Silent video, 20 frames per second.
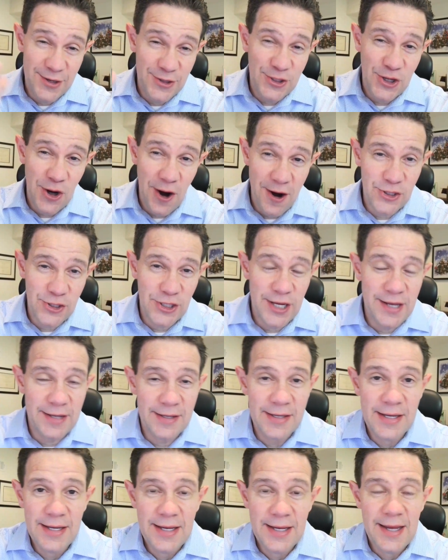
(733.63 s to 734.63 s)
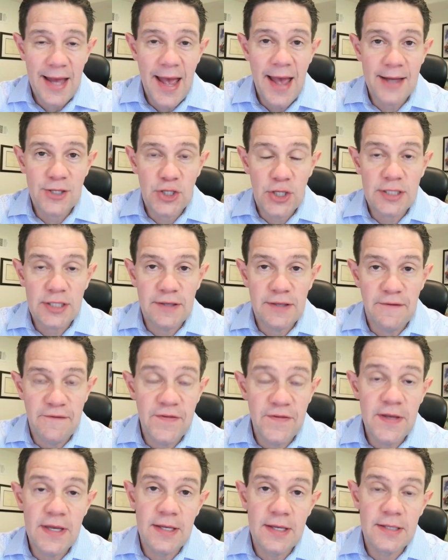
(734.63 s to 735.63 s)
they're charging and just the
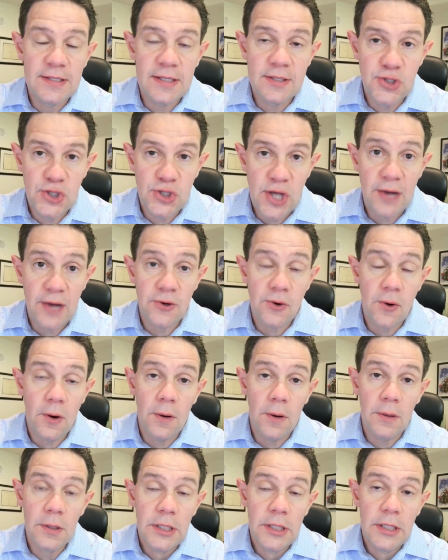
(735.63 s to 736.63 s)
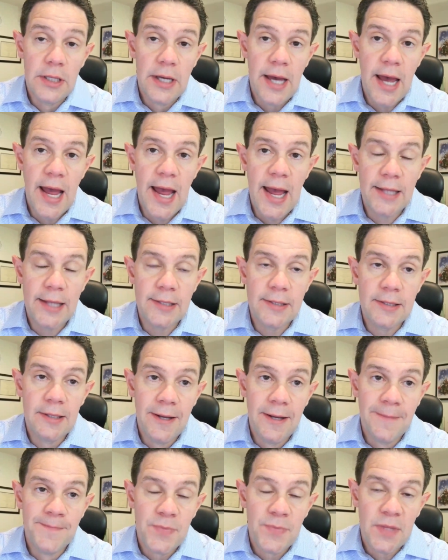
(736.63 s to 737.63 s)
fees in general and
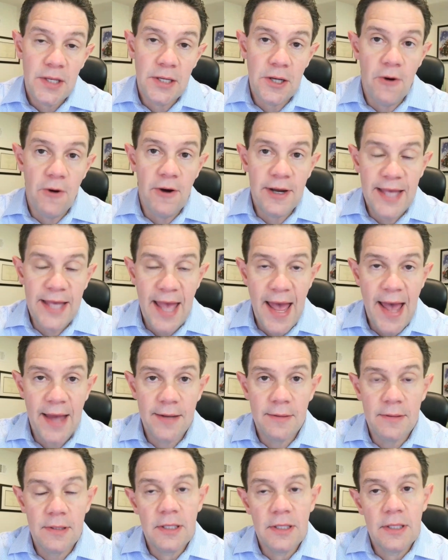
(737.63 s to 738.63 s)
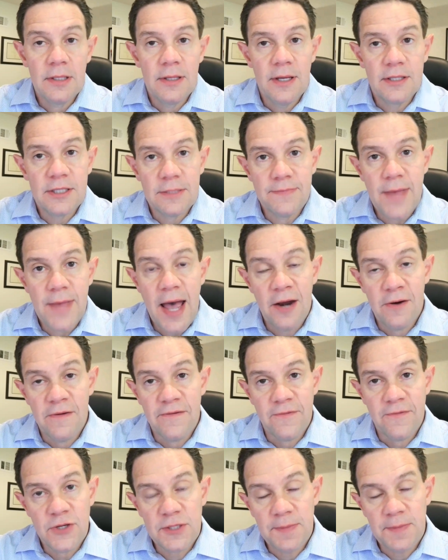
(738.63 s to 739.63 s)
you know again it's a matter
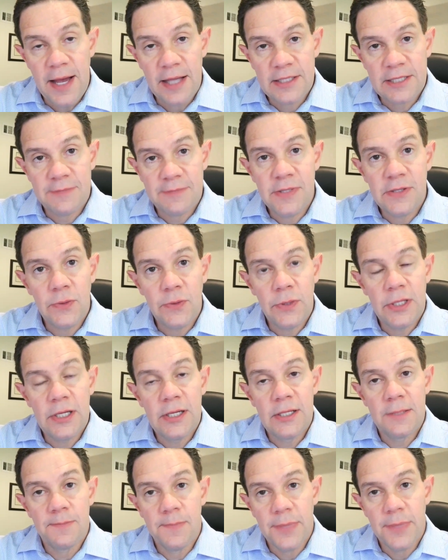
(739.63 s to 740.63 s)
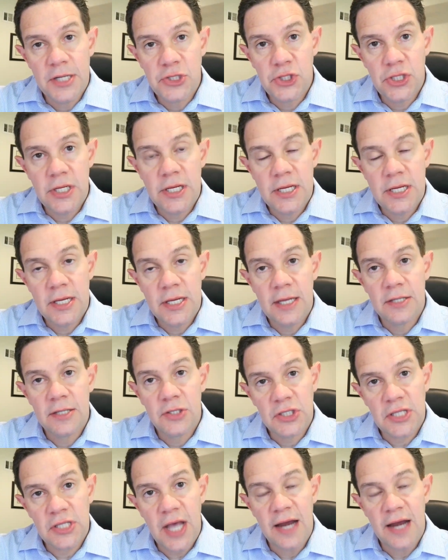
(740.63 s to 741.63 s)
of responsibility budgeting and
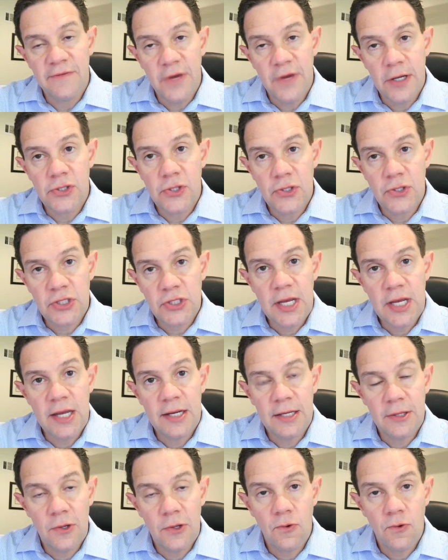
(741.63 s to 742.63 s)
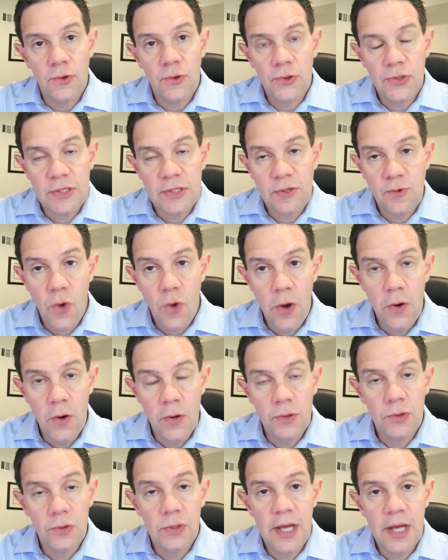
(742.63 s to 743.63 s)
just kind of understanding the rules of the
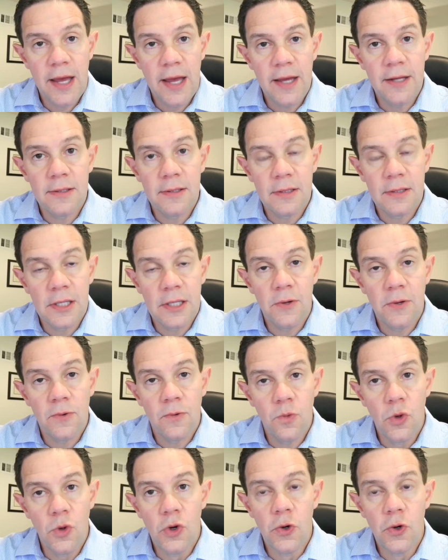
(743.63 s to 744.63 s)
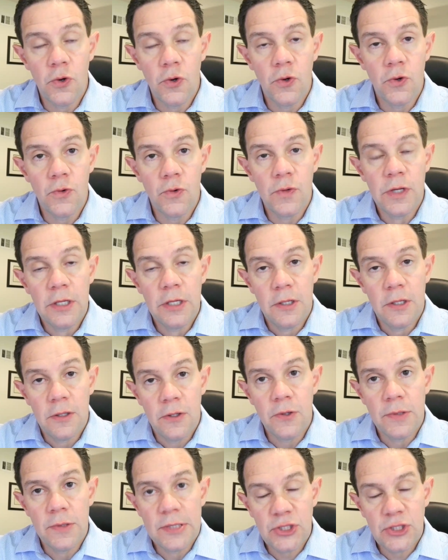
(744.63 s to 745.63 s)
road and you know who
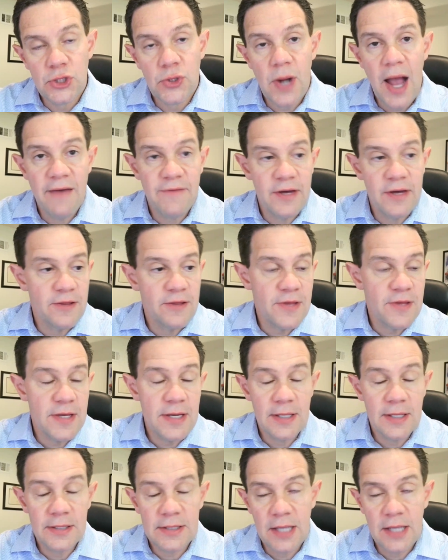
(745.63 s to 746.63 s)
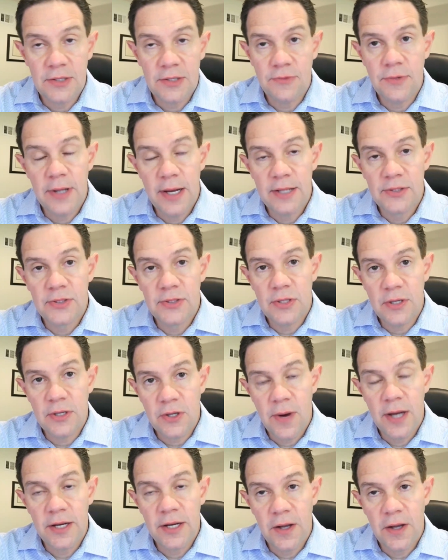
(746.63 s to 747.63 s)
who is driving things as it relates to the
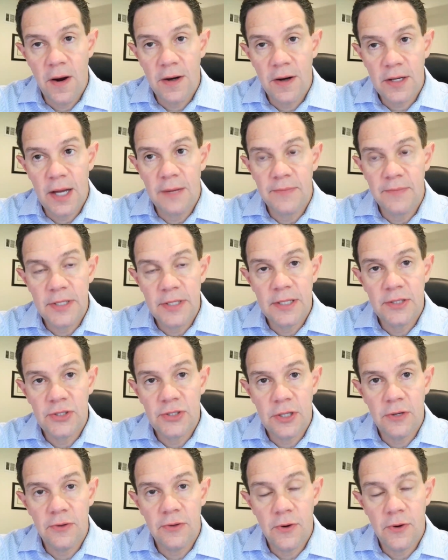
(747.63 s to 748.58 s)
credit card companies you know